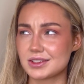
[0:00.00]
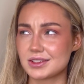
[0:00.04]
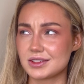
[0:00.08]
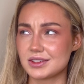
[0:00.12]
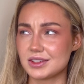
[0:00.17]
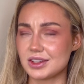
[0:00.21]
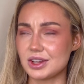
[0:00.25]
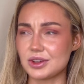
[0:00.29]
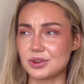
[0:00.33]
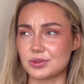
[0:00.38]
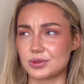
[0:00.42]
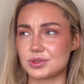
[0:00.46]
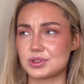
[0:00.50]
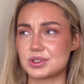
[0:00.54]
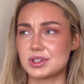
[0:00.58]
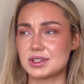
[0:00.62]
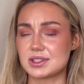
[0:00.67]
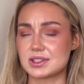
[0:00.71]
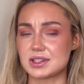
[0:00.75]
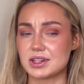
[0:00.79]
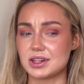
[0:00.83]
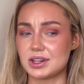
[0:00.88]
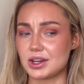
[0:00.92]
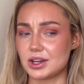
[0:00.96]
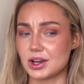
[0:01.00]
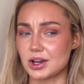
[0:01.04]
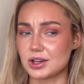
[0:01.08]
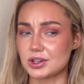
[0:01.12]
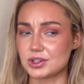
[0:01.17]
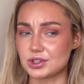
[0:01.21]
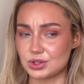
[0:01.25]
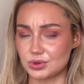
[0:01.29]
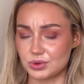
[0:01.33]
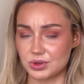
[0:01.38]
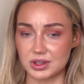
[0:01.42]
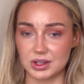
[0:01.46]
No, she's not
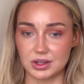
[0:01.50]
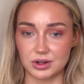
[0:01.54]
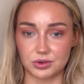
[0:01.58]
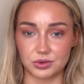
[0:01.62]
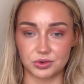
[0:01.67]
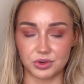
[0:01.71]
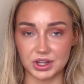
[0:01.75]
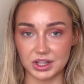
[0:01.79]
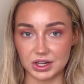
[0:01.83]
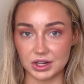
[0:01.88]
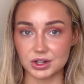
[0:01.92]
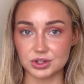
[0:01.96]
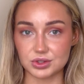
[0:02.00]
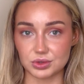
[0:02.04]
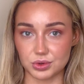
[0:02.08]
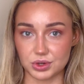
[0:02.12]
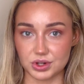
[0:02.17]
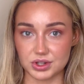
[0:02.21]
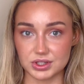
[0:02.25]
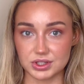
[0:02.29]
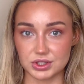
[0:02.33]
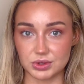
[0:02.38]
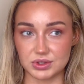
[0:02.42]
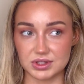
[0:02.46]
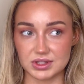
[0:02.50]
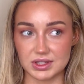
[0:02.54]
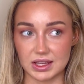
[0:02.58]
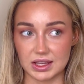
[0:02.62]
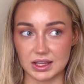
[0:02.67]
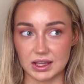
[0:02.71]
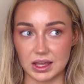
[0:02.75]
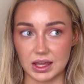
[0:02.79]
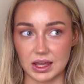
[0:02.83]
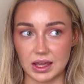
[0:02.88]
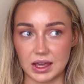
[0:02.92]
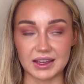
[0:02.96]
doing an arena tour. So it's like
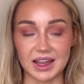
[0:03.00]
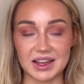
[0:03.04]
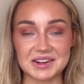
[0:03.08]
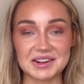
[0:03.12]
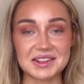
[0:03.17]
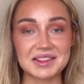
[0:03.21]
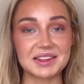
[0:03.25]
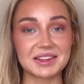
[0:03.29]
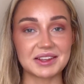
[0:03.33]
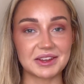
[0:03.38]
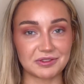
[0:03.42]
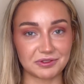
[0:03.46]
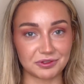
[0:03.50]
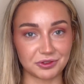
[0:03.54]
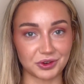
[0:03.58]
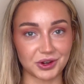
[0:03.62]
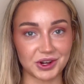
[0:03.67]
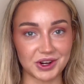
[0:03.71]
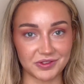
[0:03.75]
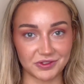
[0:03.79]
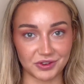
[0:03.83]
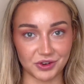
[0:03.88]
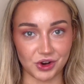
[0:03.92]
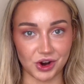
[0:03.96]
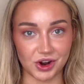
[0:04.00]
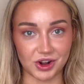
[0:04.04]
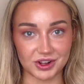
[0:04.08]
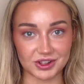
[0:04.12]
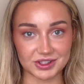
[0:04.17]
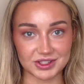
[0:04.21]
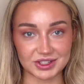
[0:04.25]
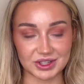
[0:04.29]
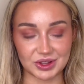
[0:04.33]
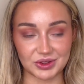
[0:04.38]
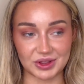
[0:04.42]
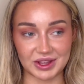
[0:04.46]
a kind of like a free-for-all.
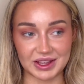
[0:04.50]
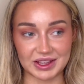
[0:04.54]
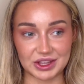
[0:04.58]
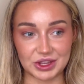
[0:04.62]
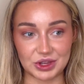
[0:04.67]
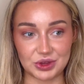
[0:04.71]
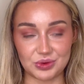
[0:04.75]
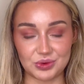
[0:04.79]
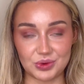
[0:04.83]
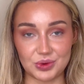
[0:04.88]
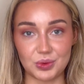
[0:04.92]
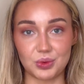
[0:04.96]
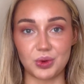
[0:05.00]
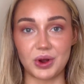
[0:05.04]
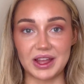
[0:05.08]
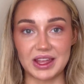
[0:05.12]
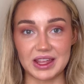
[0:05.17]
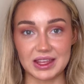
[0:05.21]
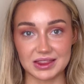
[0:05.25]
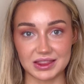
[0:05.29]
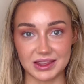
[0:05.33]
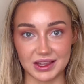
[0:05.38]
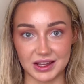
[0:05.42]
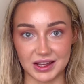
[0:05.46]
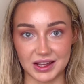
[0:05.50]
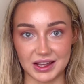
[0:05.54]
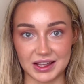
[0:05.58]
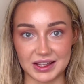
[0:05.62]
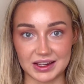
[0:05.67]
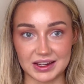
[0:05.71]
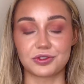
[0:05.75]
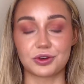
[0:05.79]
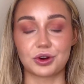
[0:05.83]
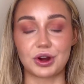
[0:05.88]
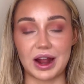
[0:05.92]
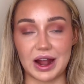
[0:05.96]
So like you wait in line
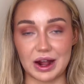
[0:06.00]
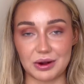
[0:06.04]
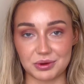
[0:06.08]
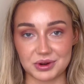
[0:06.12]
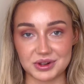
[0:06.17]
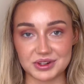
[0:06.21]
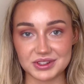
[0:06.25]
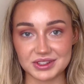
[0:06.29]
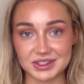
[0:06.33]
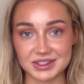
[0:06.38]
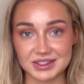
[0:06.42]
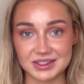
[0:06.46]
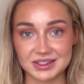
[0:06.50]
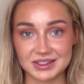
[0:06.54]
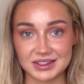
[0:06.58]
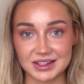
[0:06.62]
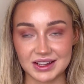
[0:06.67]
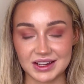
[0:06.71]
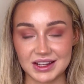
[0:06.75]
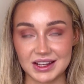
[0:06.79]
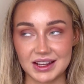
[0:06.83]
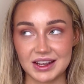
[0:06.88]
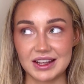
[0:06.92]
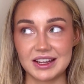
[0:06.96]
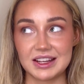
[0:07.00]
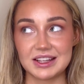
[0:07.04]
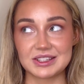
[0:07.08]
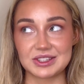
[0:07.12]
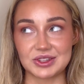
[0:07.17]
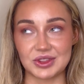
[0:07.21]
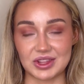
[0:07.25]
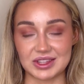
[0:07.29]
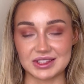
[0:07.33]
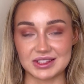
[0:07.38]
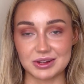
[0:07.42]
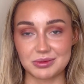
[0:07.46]
for hours. So
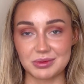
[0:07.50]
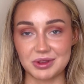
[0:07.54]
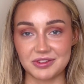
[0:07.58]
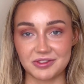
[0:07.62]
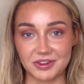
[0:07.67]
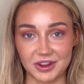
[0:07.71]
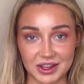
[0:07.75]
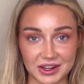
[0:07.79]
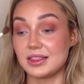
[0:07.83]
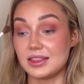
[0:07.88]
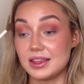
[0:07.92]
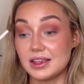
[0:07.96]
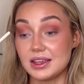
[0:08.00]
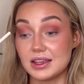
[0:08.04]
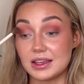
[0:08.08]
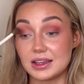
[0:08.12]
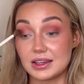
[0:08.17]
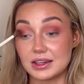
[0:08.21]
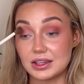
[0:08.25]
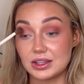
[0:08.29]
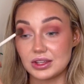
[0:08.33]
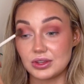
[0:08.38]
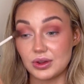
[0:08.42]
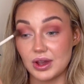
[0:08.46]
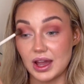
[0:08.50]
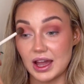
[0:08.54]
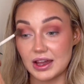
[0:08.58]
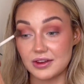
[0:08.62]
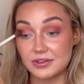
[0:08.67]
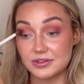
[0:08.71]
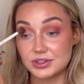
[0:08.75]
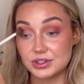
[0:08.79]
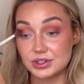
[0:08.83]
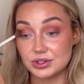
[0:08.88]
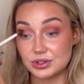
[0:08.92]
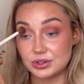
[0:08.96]
that's gonna be fun. Then you have
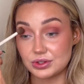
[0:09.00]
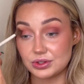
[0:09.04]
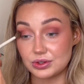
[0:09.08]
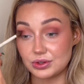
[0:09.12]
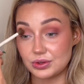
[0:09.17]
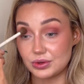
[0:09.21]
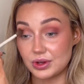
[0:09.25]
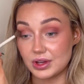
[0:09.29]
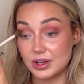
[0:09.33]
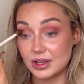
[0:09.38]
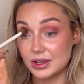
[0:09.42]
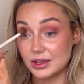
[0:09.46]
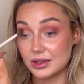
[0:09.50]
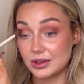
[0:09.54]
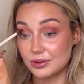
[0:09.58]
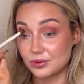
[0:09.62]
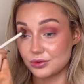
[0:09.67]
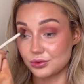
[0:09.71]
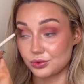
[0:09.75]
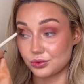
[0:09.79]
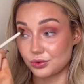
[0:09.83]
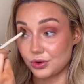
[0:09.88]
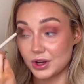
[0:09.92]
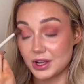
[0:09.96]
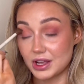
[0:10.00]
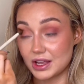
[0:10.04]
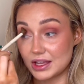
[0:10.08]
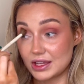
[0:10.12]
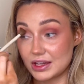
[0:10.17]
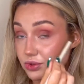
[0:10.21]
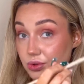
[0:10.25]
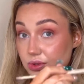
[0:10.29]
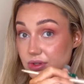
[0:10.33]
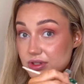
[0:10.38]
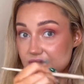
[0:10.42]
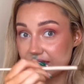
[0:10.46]
to run
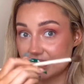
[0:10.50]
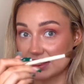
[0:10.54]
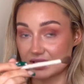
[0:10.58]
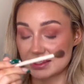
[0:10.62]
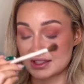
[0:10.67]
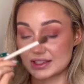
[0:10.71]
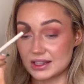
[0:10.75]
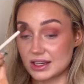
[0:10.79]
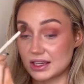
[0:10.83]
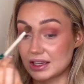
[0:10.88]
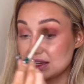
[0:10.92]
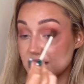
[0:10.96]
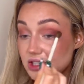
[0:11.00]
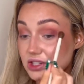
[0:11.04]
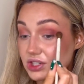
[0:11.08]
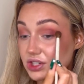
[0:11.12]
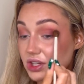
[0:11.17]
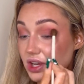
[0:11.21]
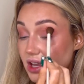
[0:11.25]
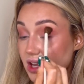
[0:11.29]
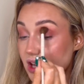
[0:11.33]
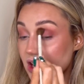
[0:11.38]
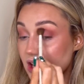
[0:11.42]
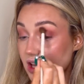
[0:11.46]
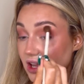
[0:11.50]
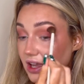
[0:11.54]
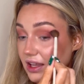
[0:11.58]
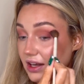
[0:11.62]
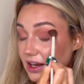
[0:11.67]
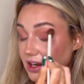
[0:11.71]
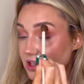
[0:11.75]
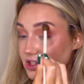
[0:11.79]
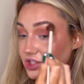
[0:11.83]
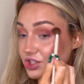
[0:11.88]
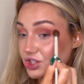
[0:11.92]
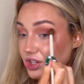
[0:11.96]
towards the stage. And
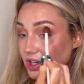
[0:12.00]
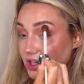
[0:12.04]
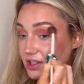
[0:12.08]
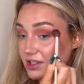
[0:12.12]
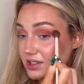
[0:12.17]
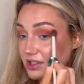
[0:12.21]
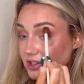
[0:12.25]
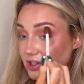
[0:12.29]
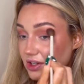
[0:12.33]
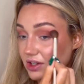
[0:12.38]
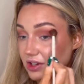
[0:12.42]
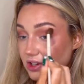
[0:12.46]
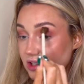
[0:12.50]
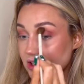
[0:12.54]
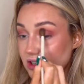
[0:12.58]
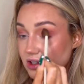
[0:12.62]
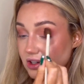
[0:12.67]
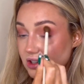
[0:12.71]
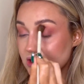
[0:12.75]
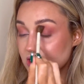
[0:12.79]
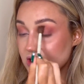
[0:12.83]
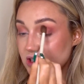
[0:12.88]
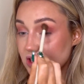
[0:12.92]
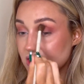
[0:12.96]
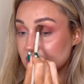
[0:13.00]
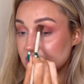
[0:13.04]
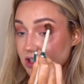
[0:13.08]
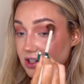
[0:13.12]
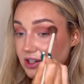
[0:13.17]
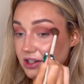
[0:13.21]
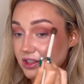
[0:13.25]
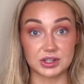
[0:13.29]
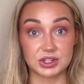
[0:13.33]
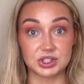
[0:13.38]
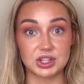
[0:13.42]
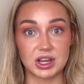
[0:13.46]
I just saw on
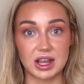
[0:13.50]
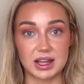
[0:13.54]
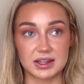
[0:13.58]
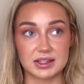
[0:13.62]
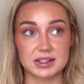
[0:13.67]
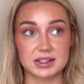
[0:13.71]
TikTok that she had to